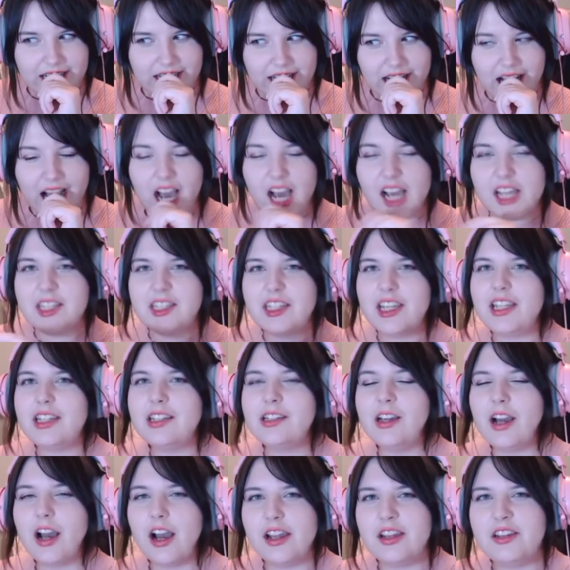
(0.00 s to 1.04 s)
I
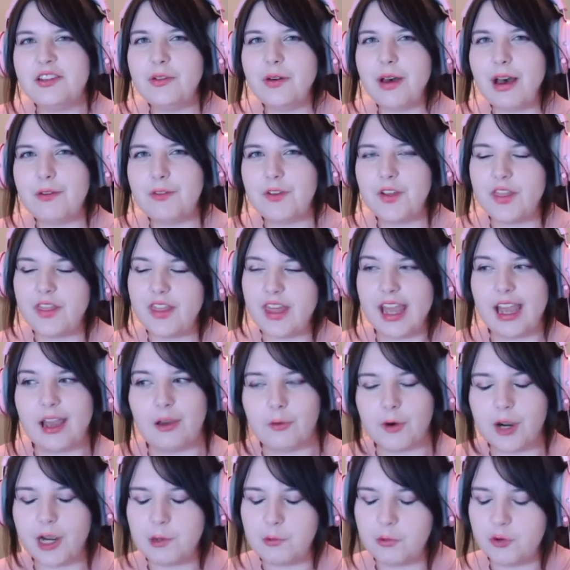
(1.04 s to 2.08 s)
did kind of have a thing
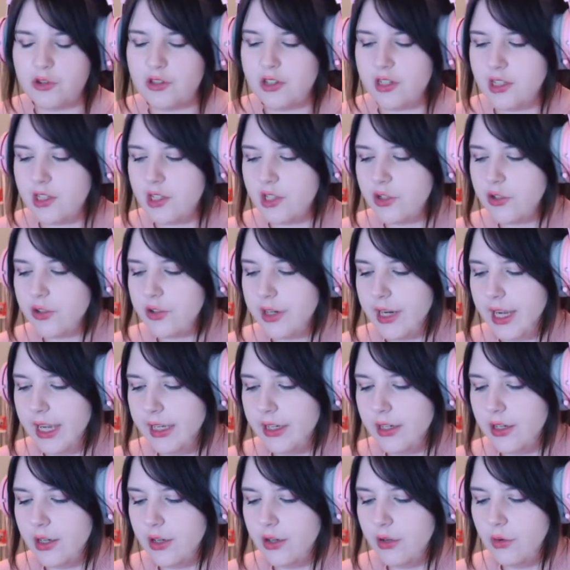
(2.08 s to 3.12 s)
where I wanted to
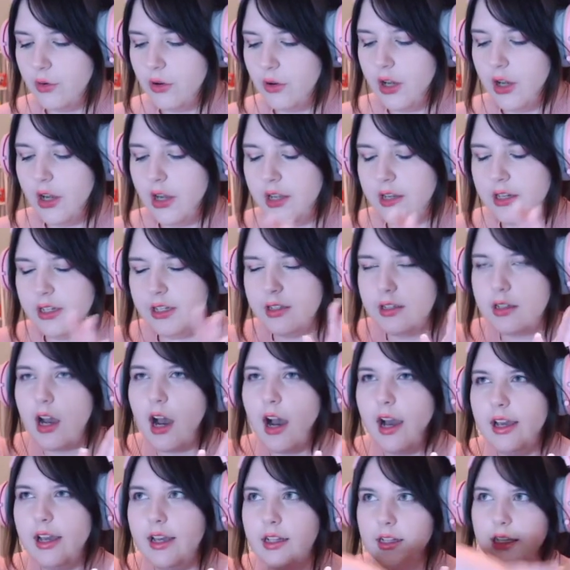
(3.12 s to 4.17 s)
create an
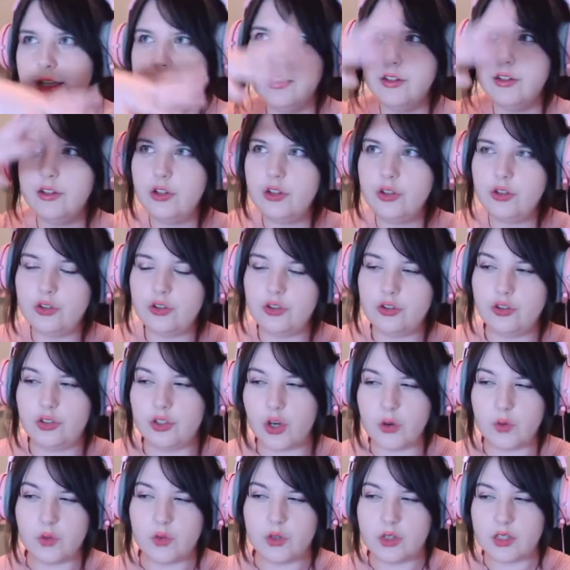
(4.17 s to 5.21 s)
entire like
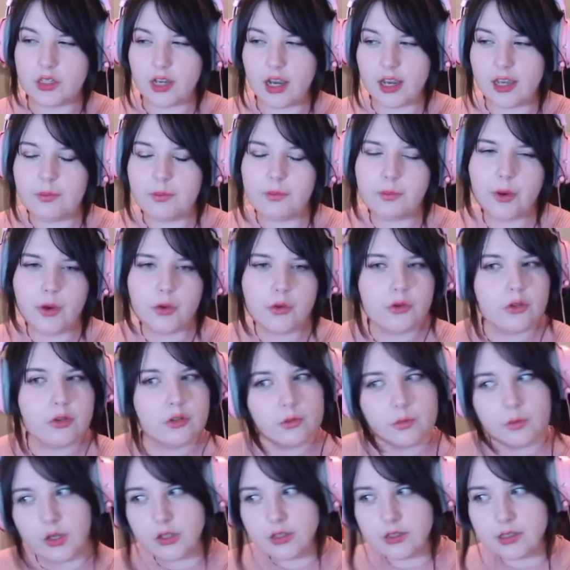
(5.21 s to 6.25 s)
ghost type
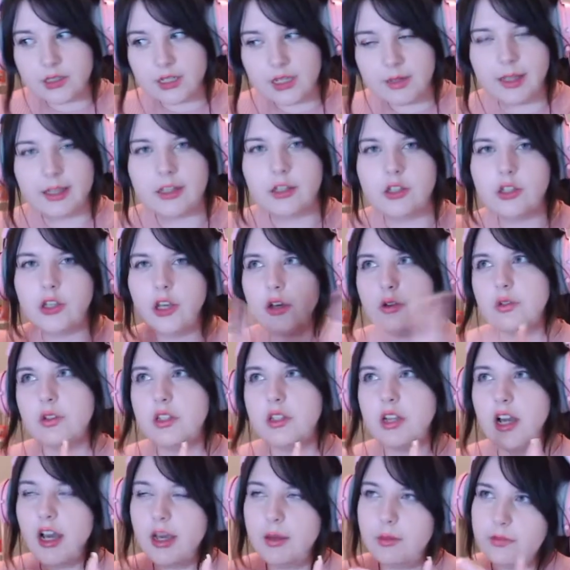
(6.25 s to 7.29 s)
Pokemon team, like ghost
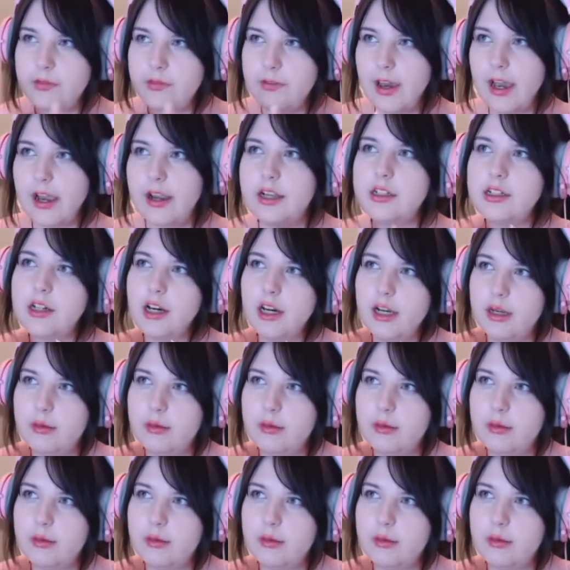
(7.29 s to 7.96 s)
type, fairy type,